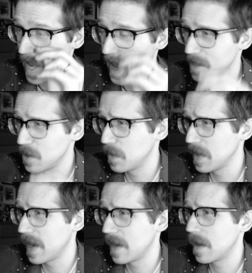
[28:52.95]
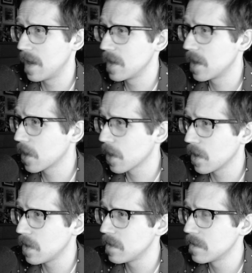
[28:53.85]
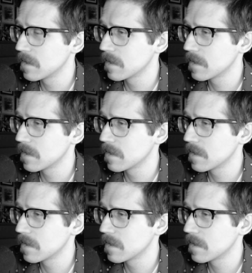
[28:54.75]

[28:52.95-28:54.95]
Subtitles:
has you playing a young girl